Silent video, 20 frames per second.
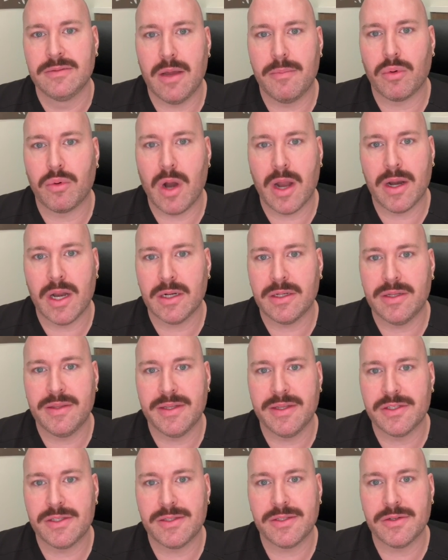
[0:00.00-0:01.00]
A product
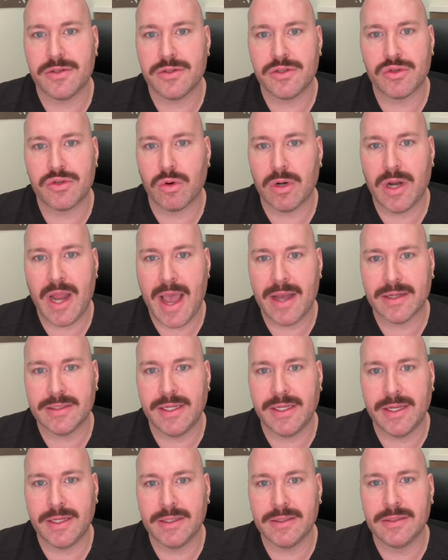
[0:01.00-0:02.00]
that's short
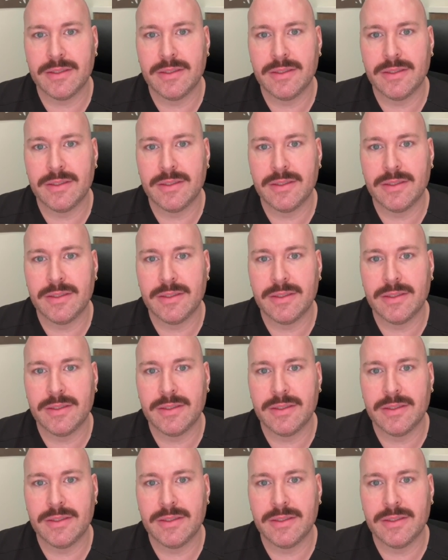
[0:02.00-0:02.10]
acting